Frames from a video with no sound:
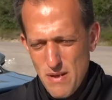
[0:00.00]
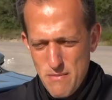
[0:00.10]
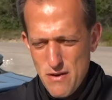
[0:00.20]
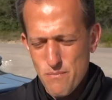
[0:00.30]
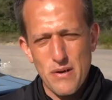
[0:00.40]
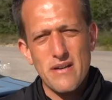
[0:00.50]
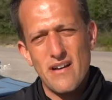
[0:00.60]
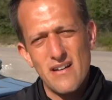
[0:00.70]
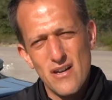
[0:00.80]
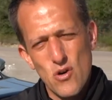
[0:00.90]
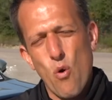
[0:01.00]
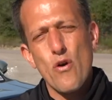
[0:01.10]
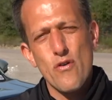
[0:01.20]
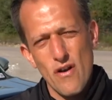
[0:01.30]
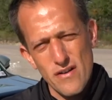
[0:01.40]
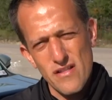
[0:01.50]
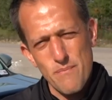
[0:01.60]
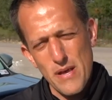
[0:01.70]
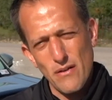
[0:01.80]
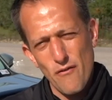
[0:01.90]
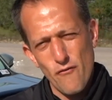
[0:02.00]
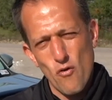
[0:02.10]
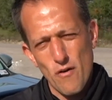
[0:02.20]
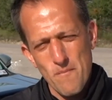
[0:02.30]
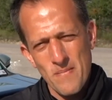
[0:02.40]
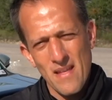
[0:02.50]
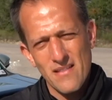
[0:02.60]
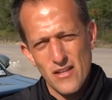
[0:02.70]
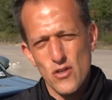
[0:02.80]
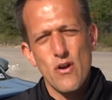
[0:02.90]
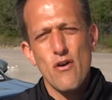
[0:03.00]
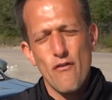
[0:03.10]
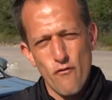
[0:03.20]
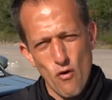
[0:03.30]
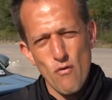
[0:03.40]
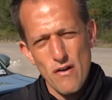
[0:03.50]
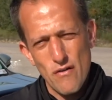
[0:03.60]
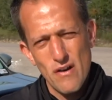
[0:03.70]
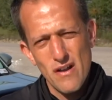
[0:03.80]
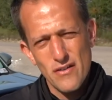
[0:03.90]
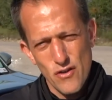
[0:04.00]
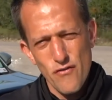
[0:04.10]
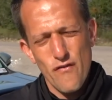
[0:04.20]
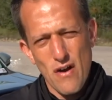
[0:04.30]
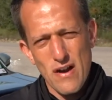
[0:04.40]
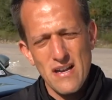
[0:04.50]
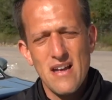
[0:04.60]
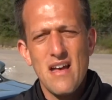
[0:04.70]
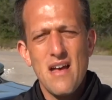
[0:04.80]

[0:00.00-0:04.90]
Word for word: Maybe you're putting a quarter under the pillow for the Toyota 4Runner Tooth Fairy,